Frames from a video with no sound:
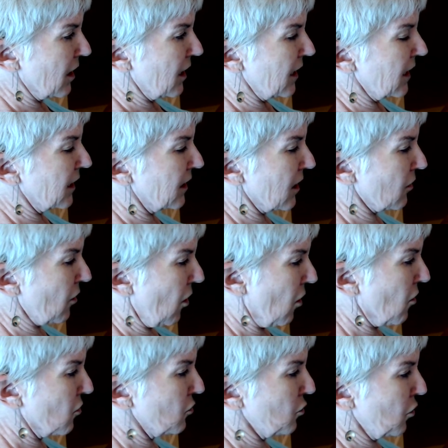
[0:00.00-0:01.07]
in their
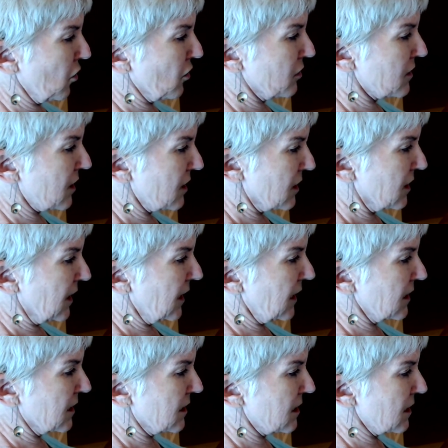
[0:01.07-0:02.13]
own words and
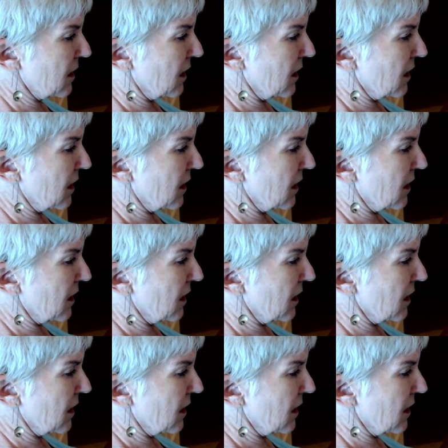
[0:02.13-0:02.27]
deeds,